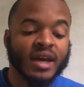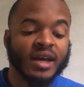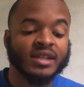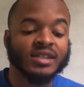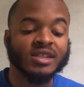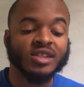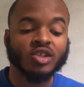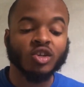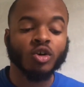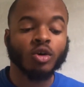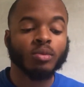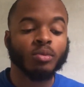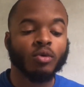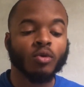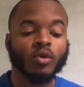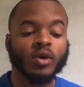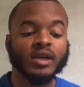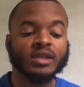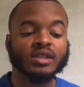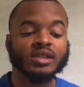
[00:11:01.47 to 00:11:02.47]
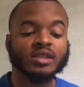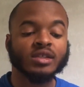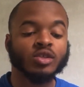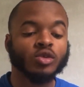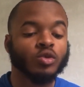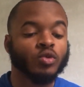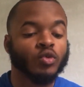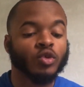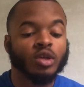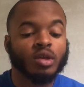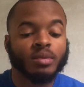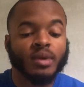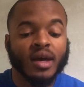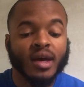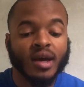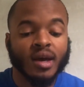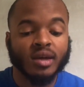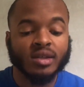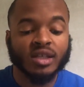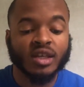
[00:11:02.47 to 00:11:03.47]
had 0 points, 2
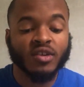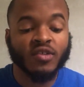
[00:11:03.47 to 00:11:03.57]
rebounds.